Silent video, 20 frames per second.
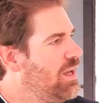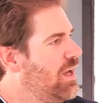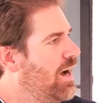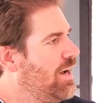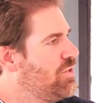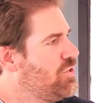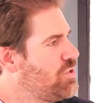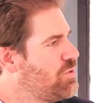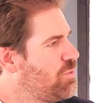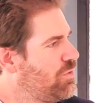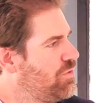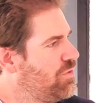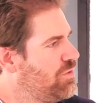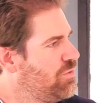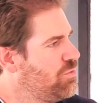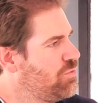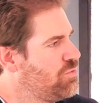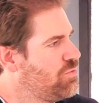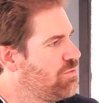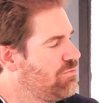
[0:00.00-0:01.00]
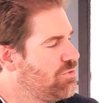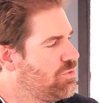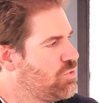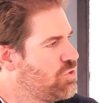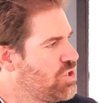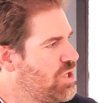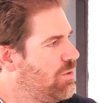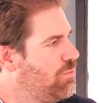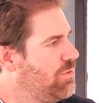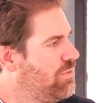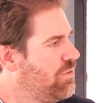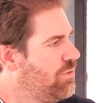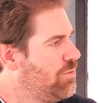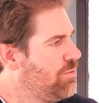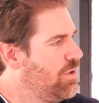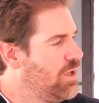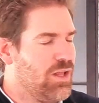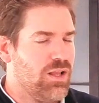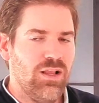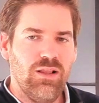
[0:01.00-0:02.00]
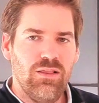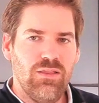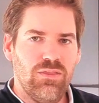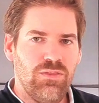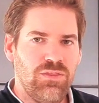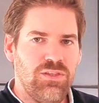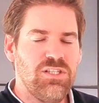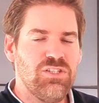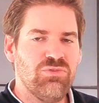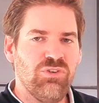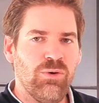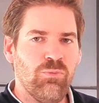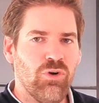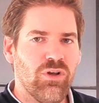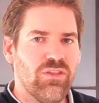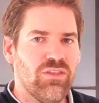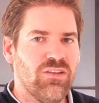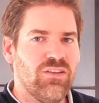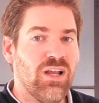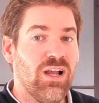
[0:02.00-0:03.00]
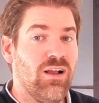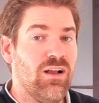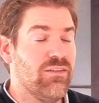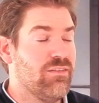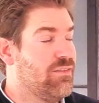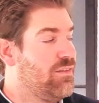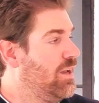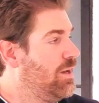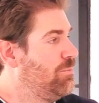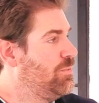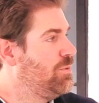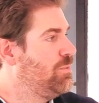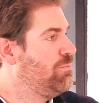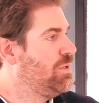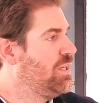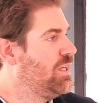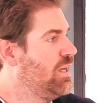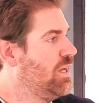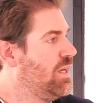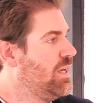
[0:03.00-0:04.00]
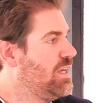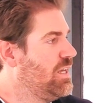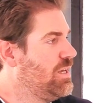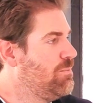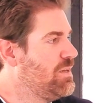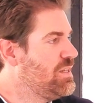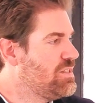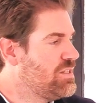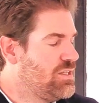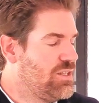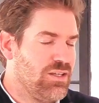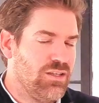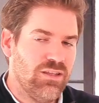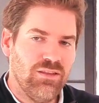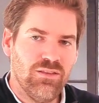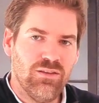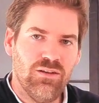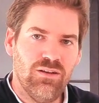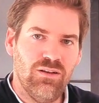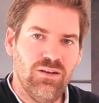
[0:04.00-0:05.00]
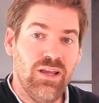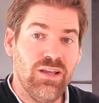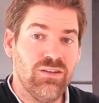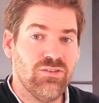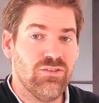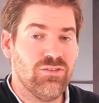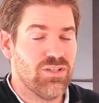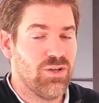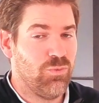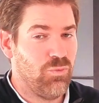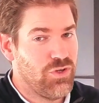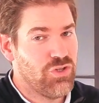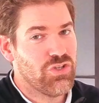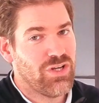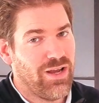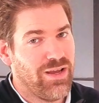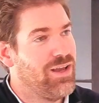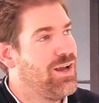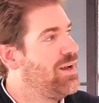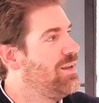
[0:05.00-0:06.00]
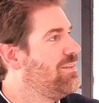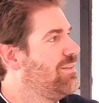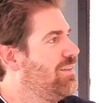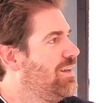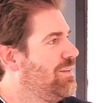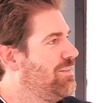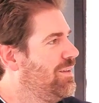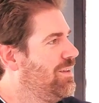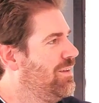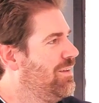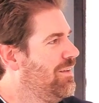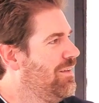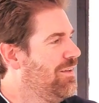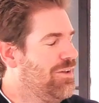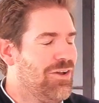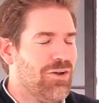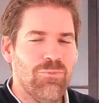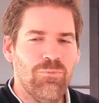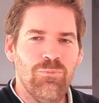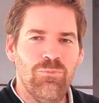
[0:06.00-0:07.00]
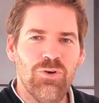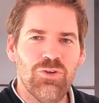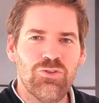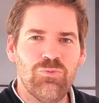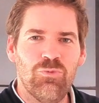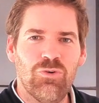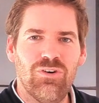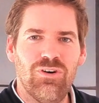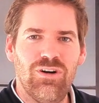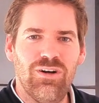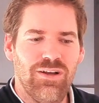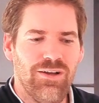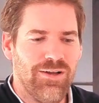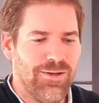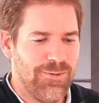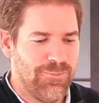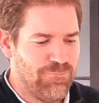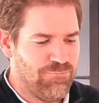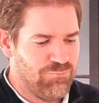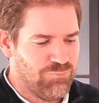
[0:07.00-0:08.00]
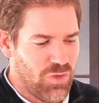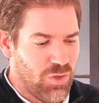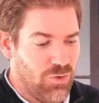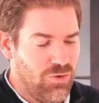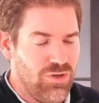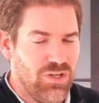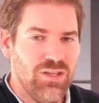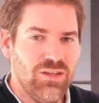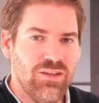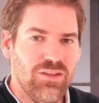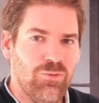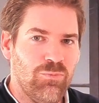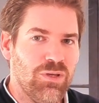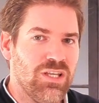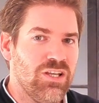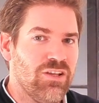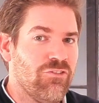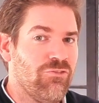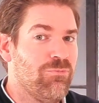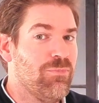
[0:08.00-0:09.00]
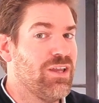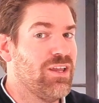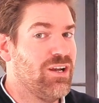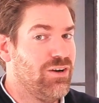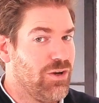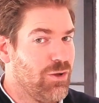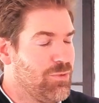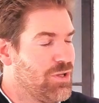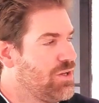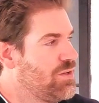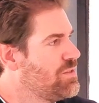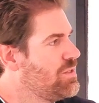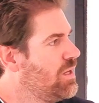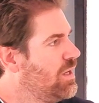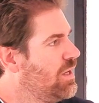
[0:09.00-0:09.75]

I just wanted to share with you this framework that has helped me immensely in the late years. I wish I had that much more early in the beginning of my career, because